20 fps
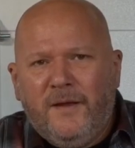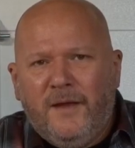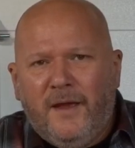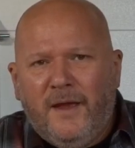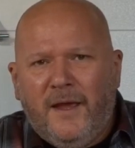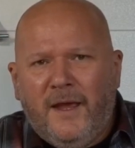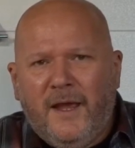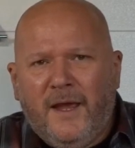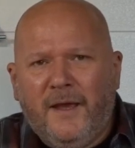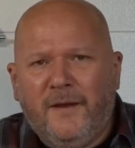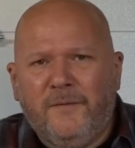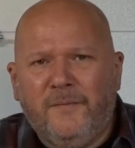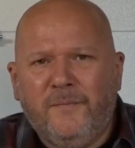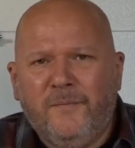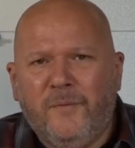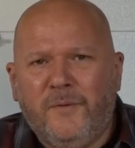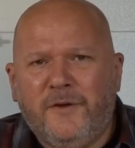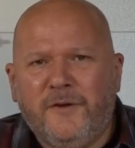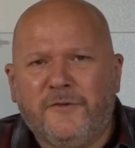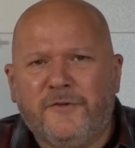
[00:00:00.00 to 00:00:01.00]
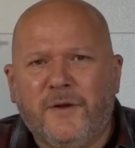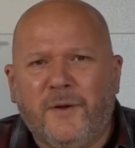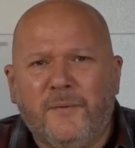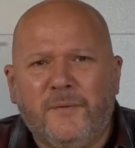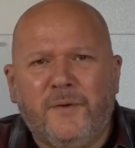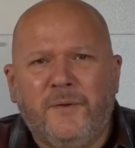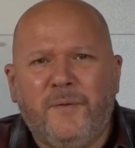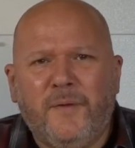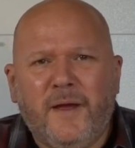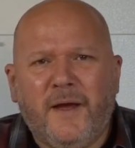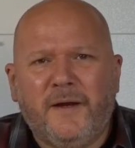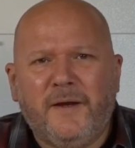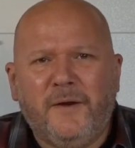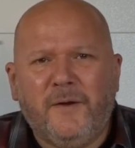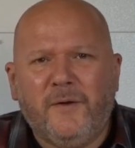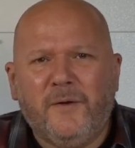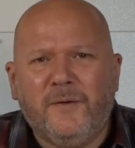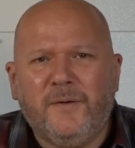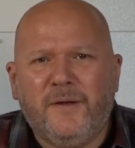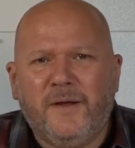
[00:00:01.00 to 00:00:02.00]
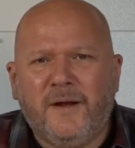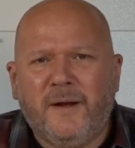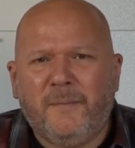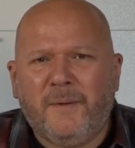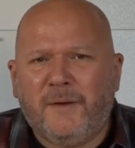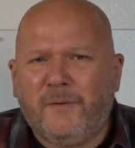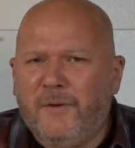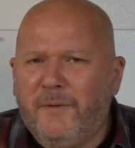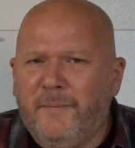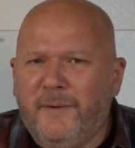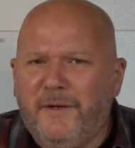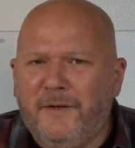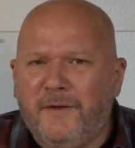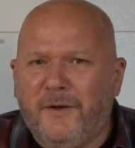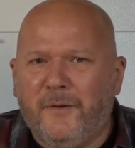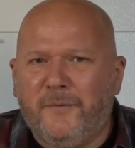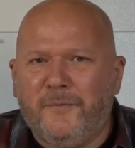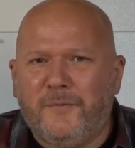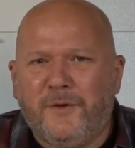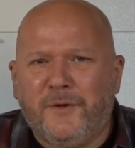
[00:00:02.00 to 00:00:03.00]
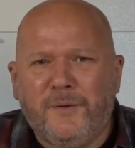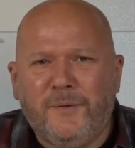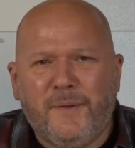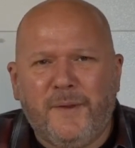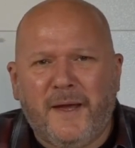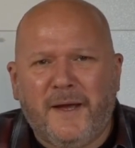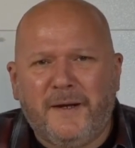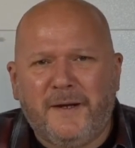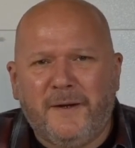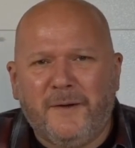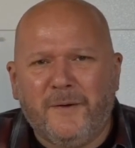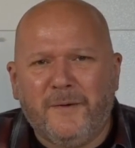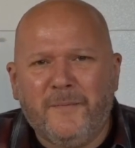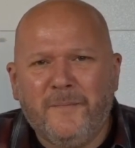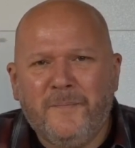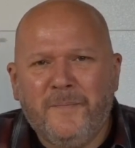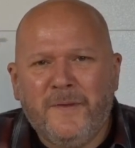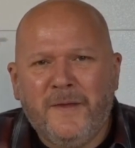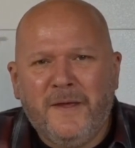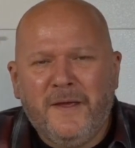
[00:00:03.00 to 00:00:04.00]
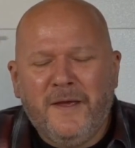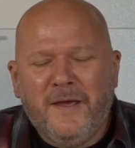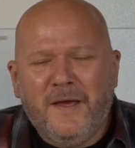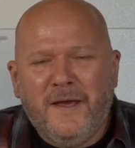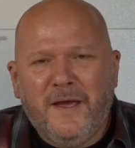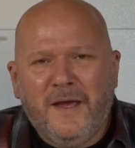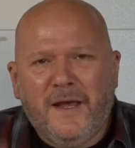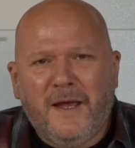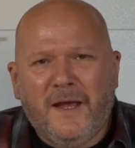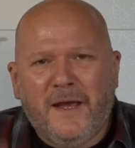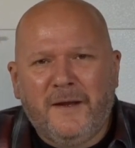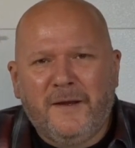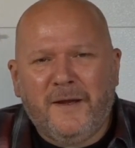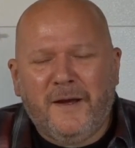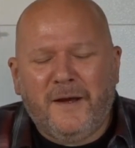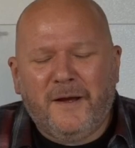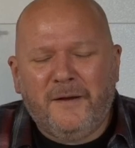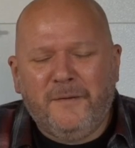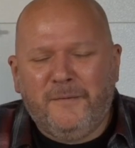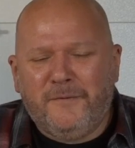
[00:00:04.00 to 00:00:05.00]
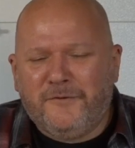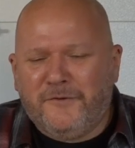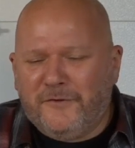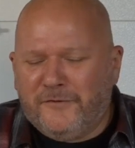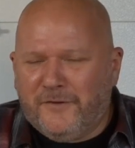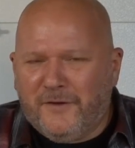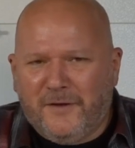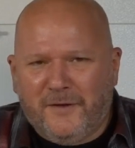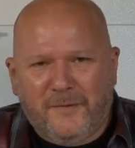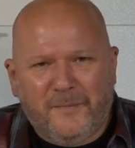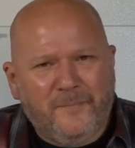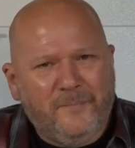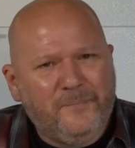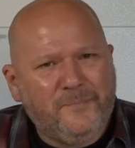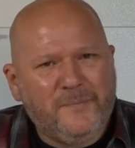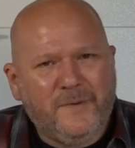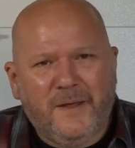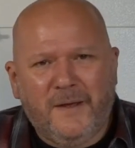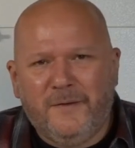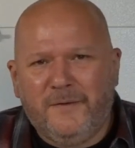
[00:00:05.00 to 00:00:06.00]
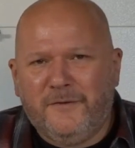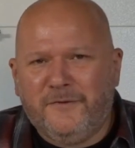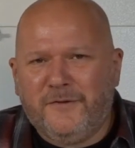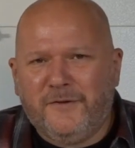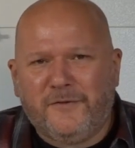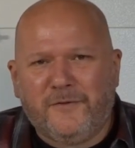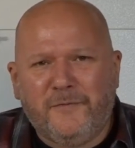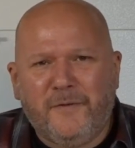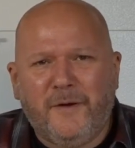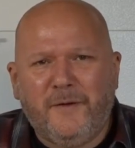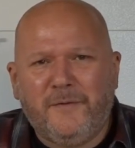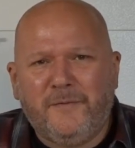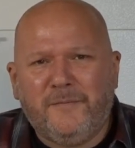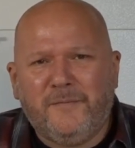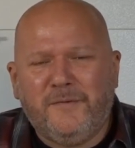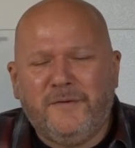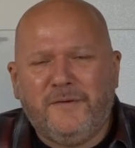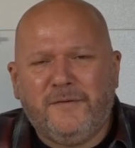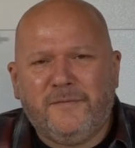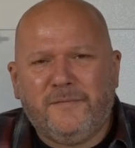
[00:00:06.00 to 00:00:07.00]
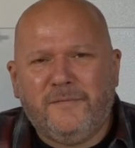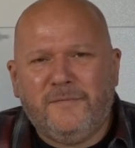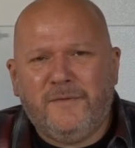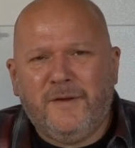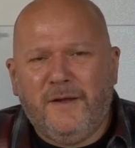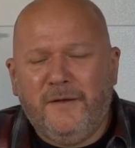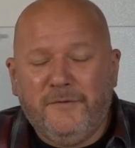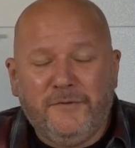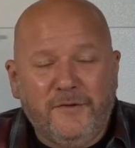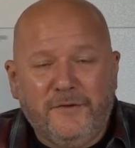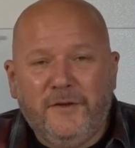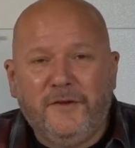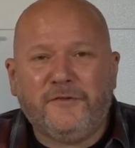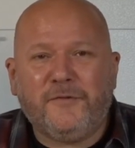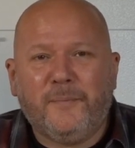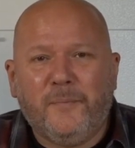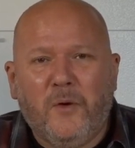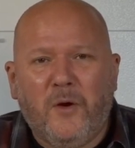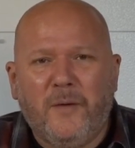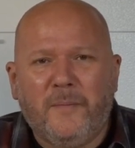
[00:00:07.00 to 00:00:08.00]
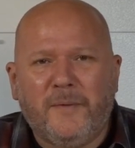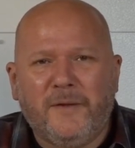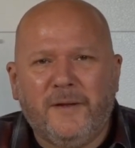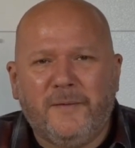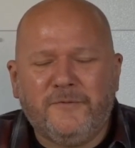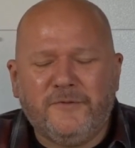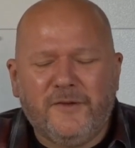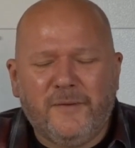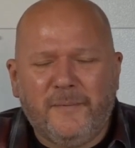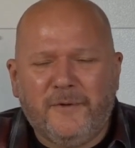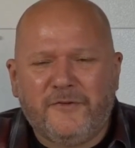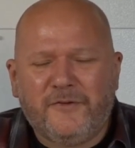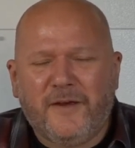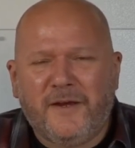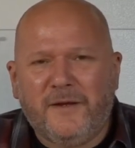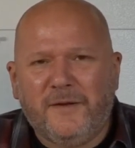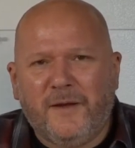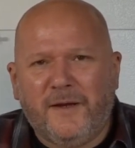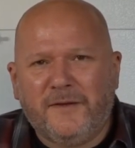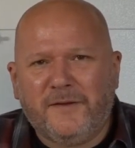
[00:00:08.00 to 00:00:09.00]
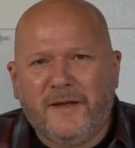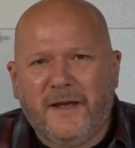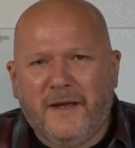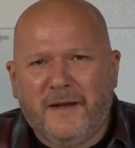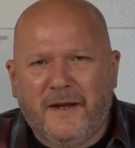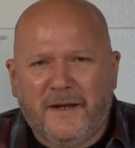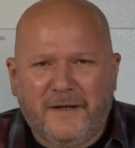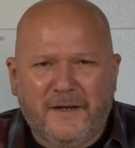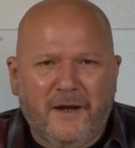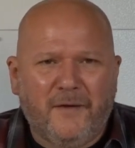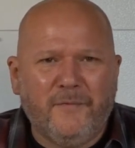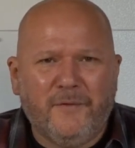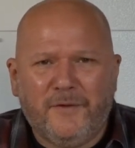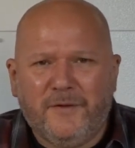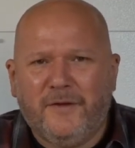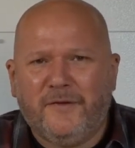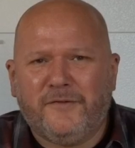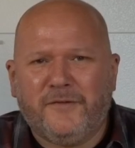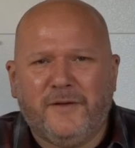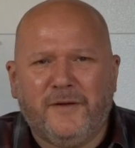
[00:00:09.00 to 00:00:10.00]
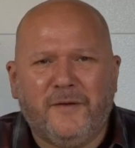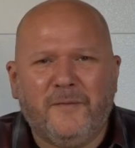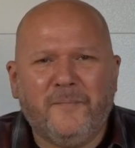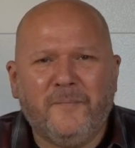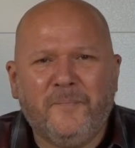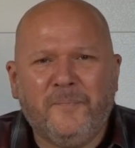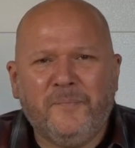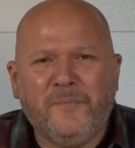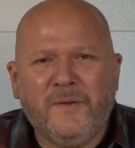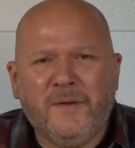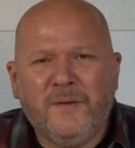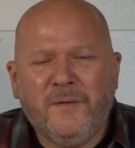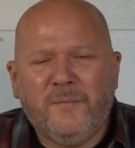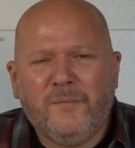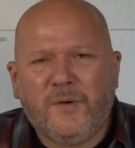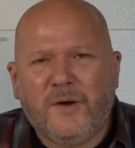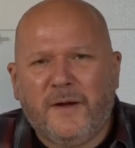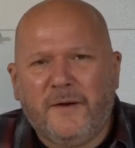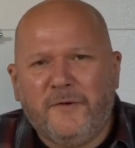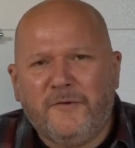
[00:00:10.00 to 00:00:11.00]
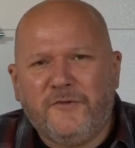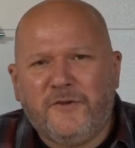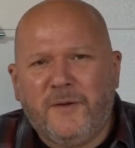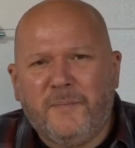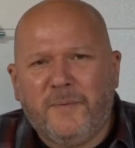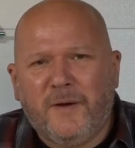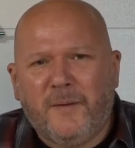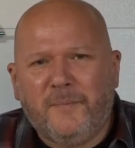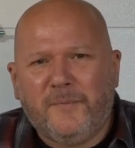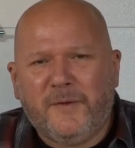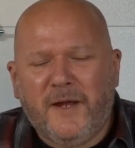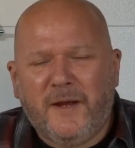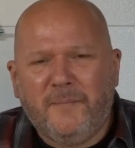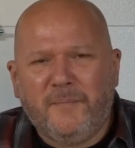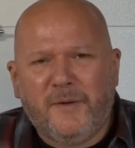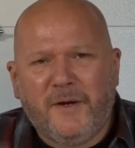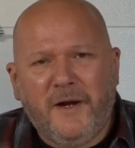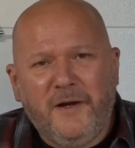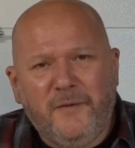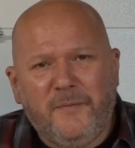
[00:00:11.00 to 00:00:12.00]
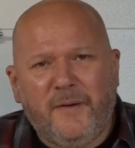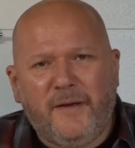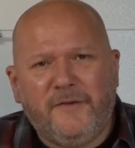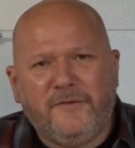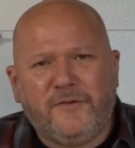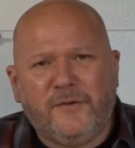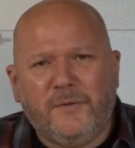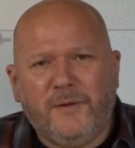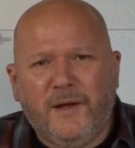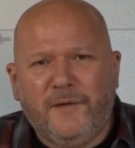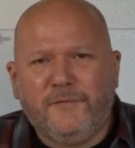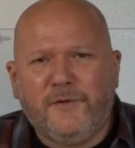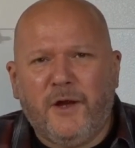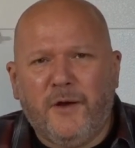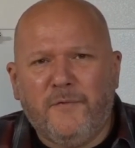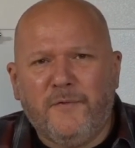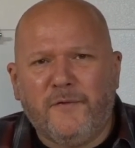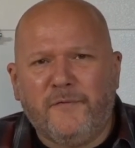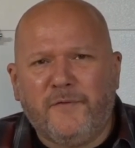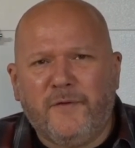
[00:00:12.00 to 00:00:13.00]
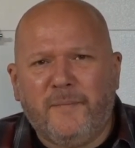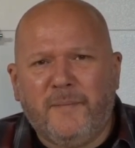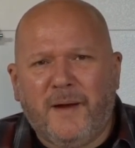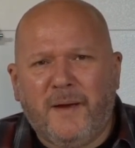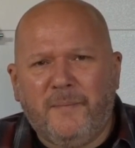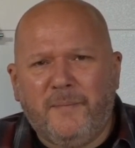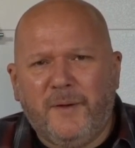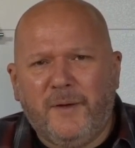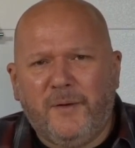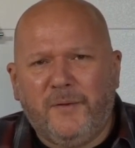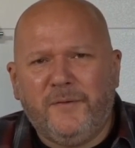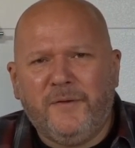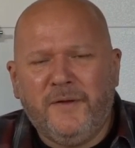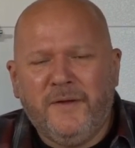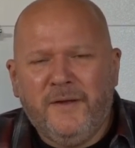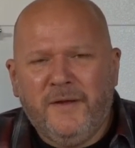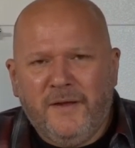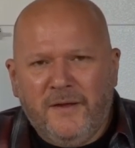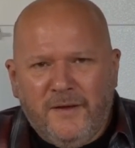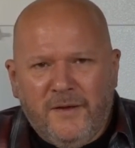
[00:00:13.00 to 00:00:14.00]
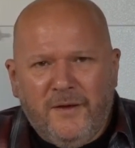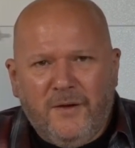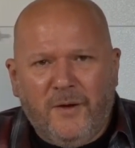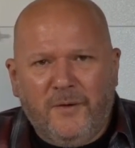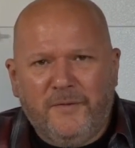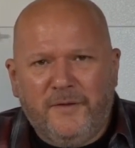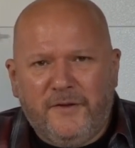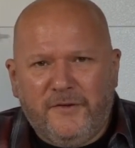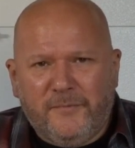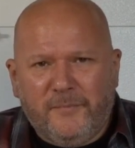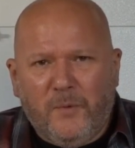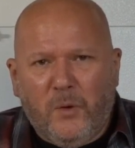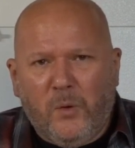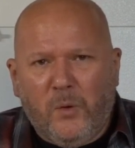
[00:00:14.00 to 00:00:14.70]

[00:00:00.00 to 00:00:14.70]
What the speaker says: and we just don't do that here. And I'm like, what do you mean you don't do that here? And it was a disappointment. Let me say it like that. And I covered this in a prior Jeep update. But anyways, so left over from my build are these